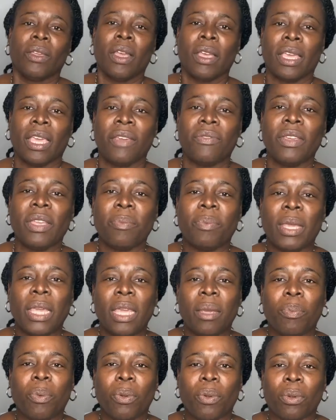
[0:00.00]
You're giving
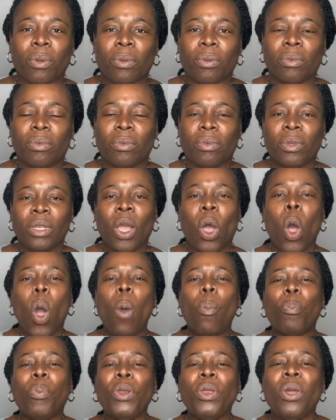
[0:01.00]
people,
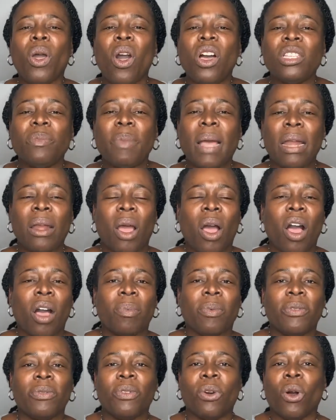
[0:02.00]
you're opening your husband
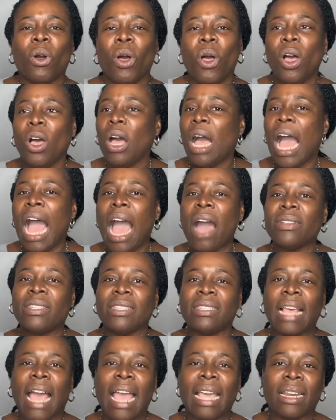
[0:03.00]
up for
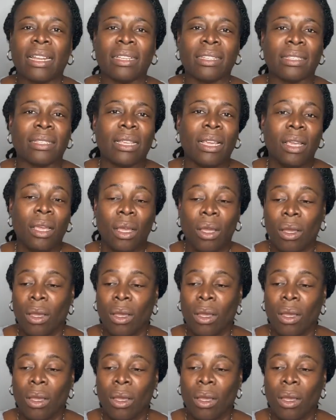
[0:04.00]
outsiders.